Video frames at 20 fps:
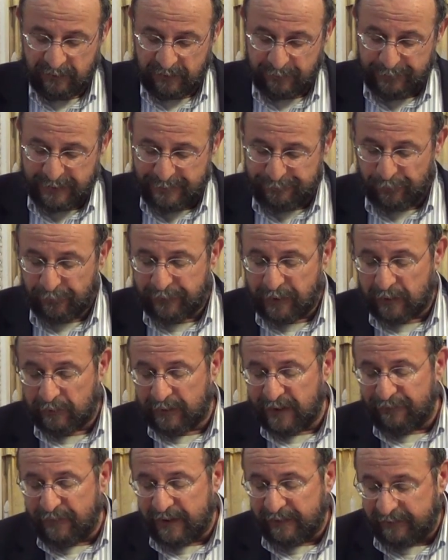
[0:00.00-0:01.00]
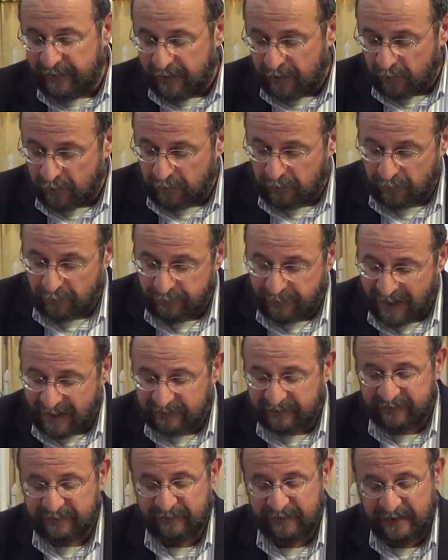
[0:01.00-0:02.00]
The people that are living there are
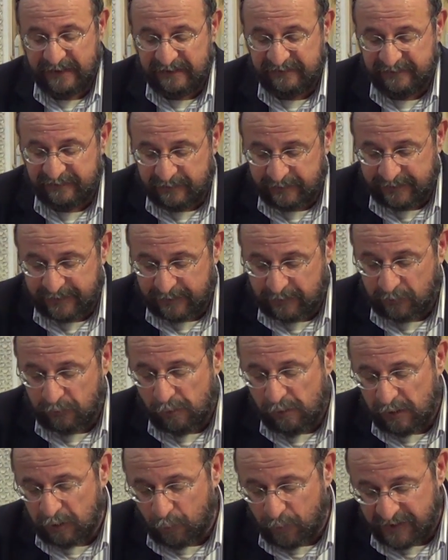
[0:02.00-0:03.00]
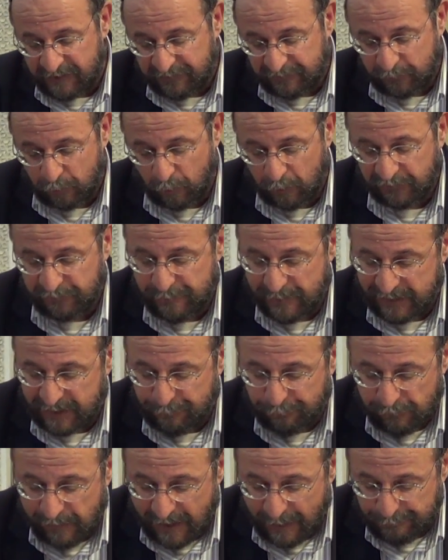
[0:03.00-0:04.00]
not easy to get along with, cause
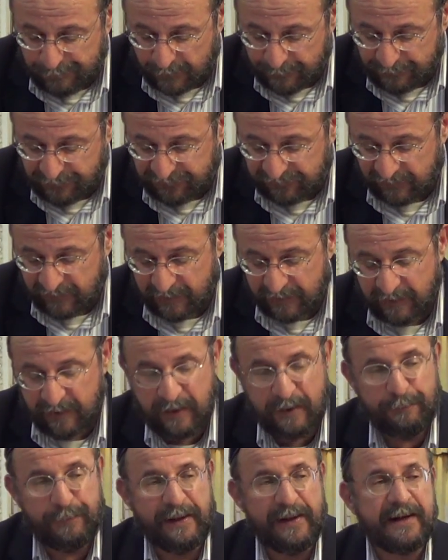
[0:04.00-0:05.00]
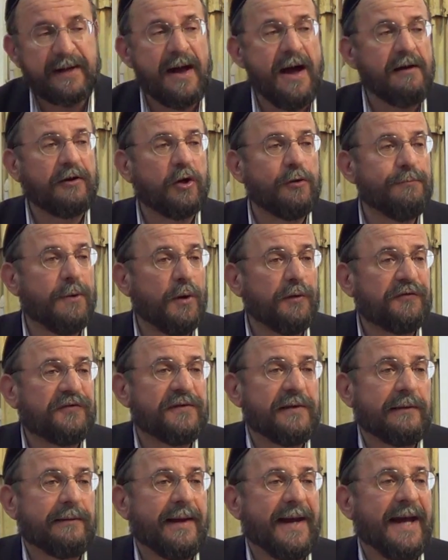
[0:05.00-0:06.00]
many problems, but they conquer most
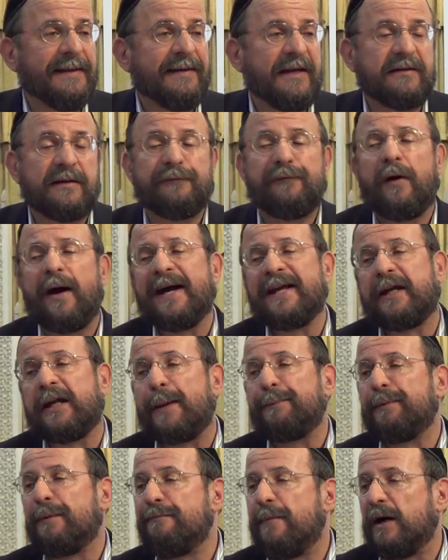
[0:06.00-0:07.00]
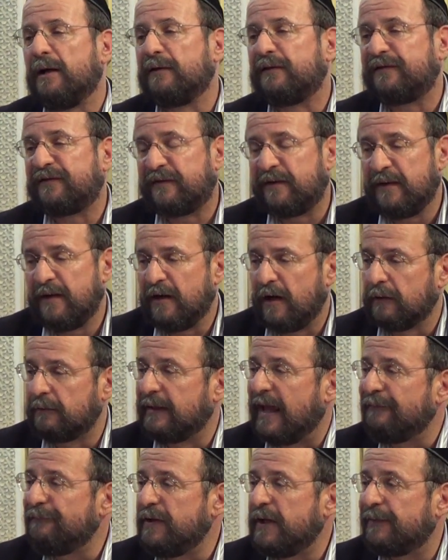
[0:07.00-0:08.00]
of the land, they divide it up amongst
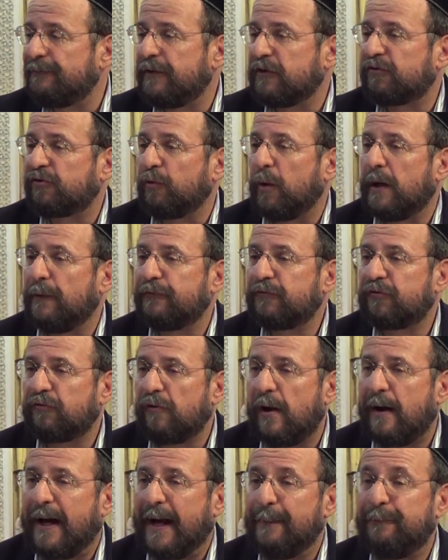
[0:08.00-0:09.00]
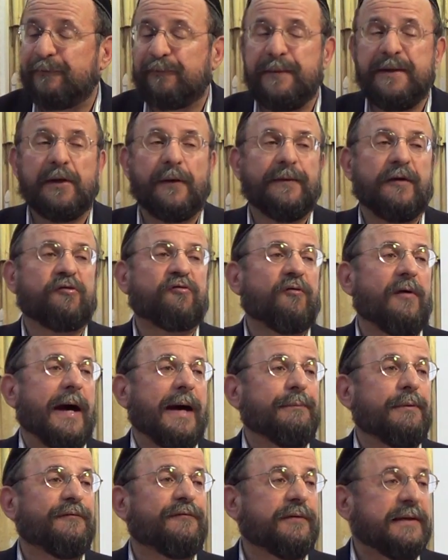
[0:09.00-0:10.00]
11 of the 12 tribes. We know the
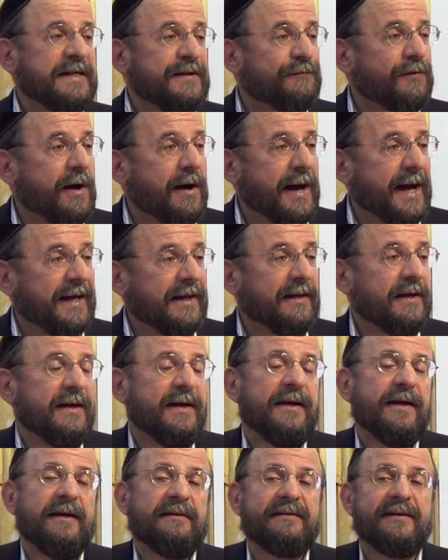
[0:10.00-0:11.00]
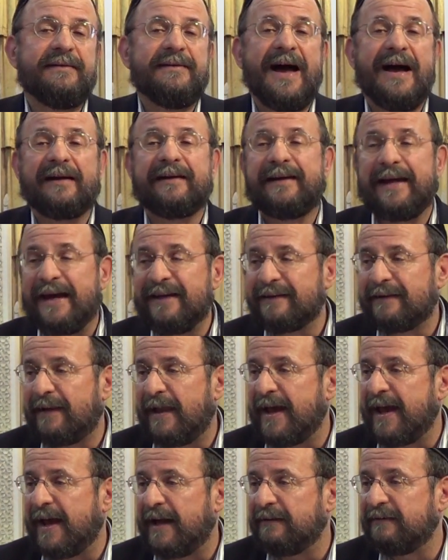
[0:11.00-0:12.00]
tribe of Levi did not get
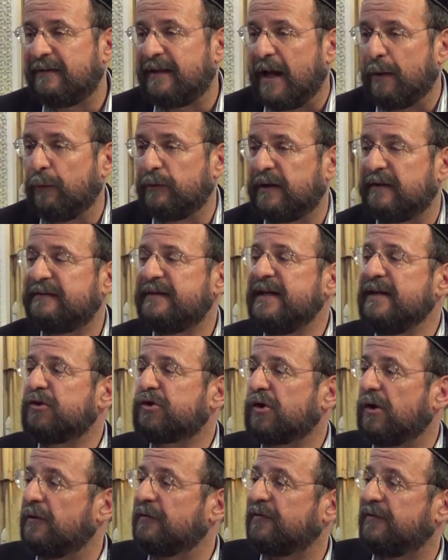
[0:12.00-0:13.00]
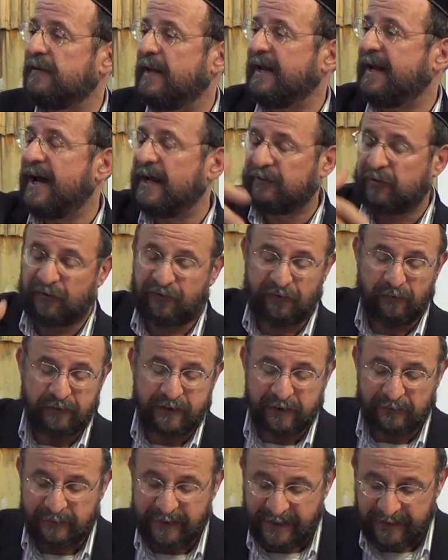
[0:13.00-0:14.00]
land, they were the teachers, and they had to
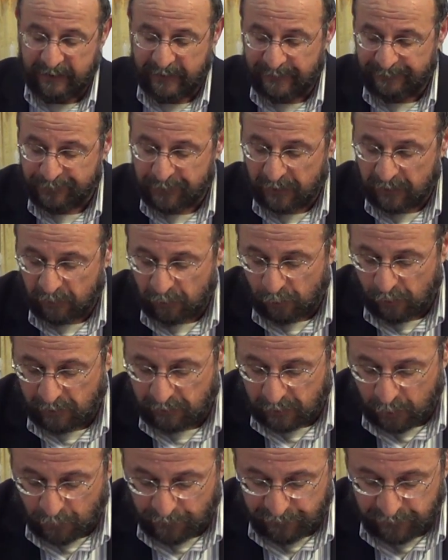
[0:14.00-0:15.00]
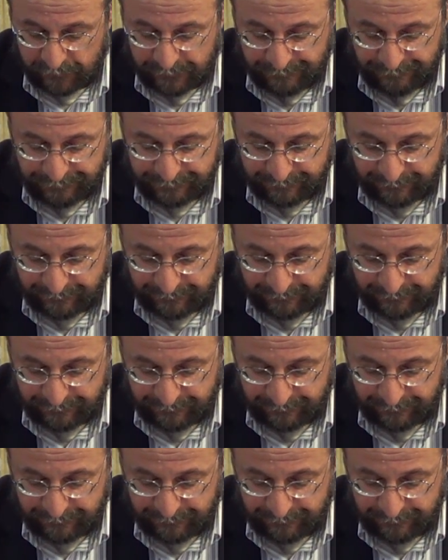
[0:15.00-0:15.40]
circulate all over.